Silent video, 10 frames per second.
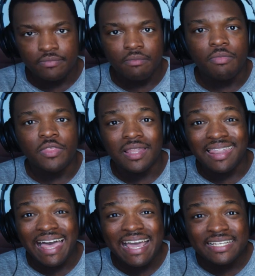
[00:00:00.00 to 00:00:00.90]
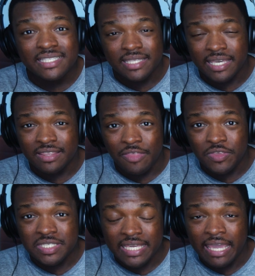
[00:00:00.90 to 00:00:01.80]
The last thing that
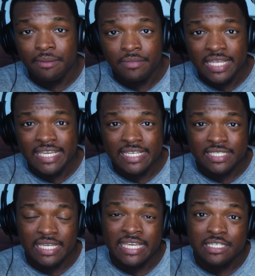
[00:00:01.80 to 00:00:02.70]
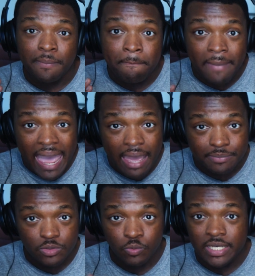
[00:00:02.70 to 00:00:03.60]
this game needs is
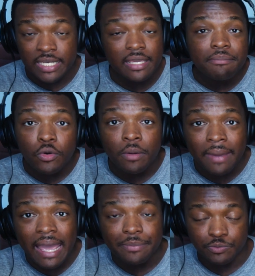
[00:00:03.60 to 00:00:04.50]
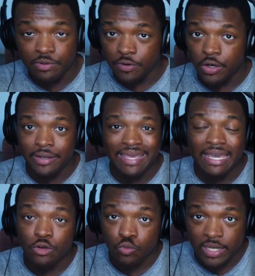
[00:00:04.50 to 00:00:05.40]
maps. We need more maps. We've already
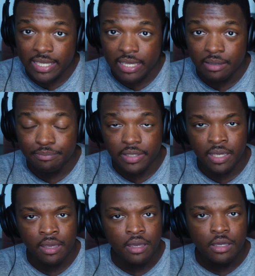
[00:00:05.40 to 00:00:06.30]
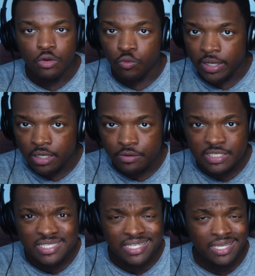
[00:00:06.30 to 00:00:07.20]
got great gameplay, great
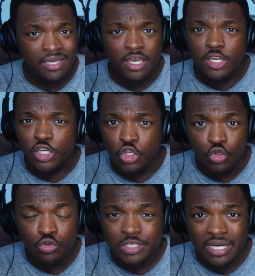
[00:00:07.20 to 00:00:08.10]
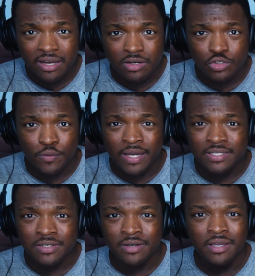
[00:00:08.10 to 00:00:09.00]
OST, huge character
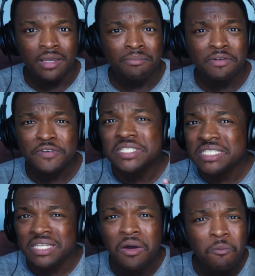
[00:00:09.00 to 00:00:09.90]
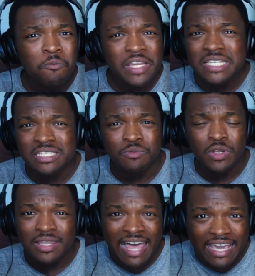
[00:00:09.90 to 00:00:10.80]
roster, but for some reason we're
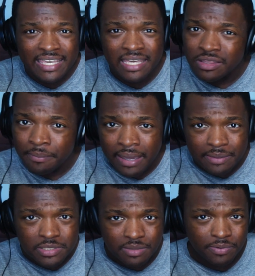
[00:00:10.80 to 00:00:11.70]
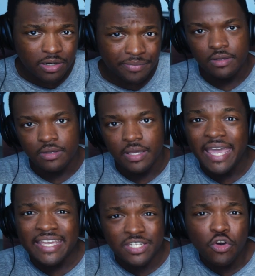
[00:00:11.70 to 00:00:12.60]
lacking in the maps department.
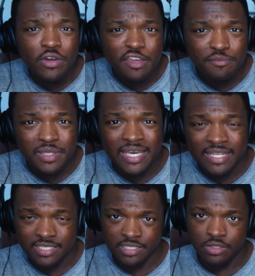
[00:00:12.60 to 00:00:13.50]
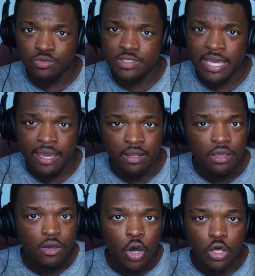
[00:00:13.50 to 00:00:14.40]
And don't give me that excuse that
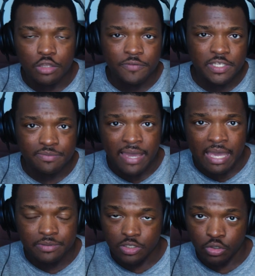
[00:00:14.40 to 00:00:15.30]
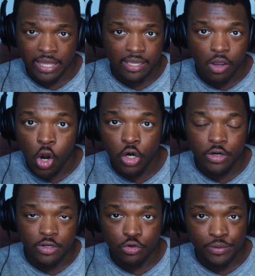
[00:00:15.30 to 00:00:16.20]
all of these maps are like harder
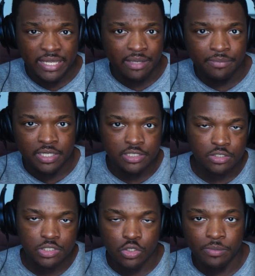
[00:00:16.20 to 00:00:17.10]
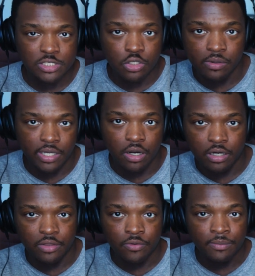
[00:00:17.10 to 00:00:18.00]
to create because there's so much going on
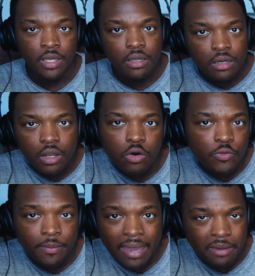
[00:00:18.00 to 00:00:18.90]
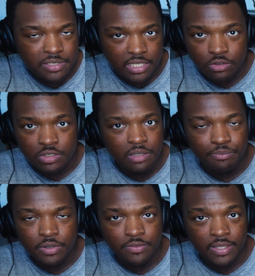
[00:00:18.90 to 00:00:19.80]
in them. No, the maps that you didn't
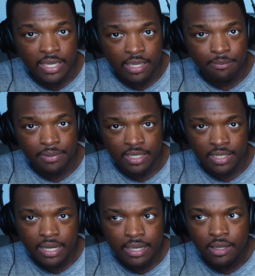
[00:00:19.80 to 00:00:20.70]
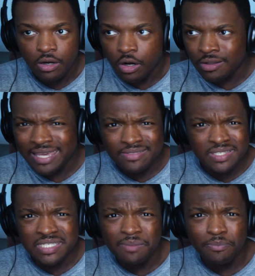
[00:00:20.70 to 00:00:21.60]
put in the game, Bandai, are like the
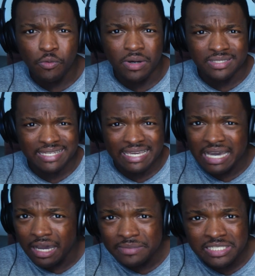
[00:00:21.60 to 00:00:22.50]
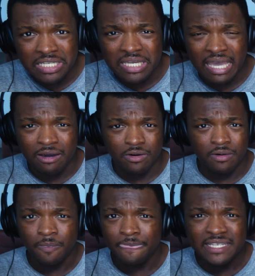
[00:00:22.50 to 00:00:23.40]
simple ones, like Kami's Lookout or
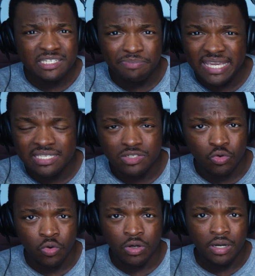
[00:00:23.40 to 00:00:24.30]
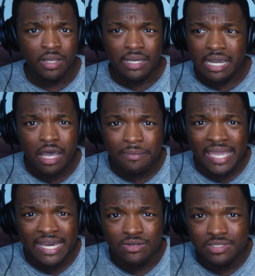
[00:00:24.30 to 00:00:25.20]
Spaced or Kame
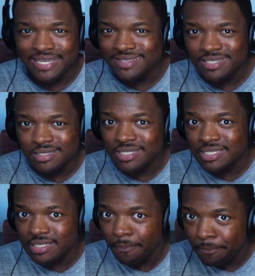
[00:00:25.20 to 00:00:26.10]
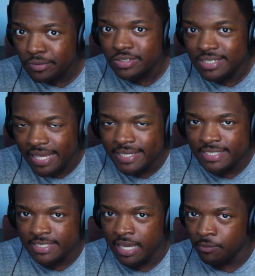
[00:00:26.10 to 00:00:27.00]
House. Like, these are the simple
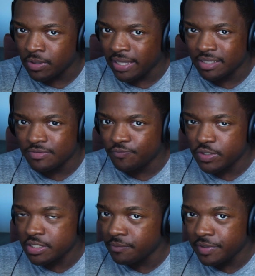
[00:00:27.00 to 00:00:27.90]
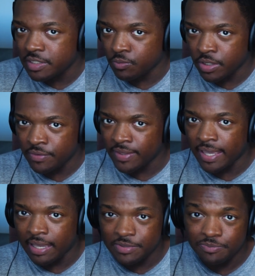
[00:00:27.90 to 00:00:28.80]
stages that were like, for some reason, weren't in the
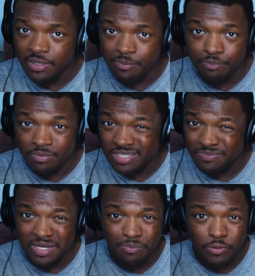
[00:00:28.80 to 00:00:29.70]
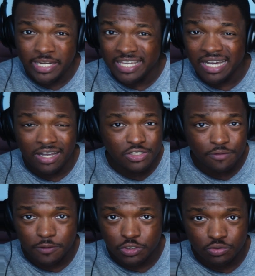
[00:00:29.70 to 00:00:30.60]
game. It's been a pretty
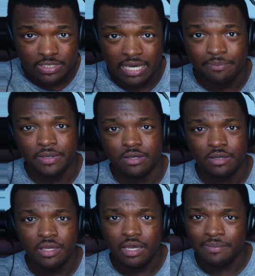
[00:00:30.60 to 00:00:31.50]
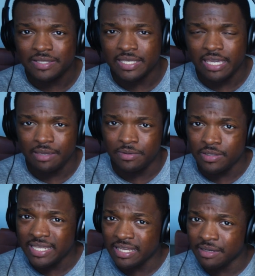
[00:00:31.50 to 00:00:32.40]
controversial topic about the game
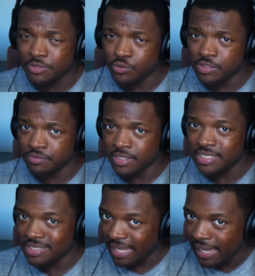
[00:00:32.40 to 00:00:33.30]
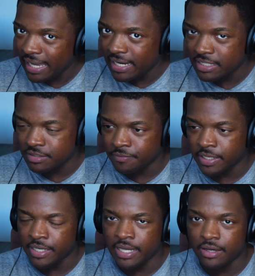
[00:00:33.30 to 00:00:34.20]
leading up to its release and as of right
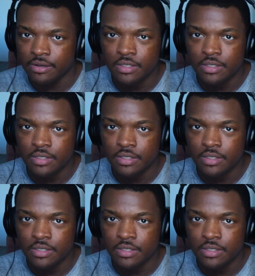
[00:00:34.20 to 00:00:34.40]
now.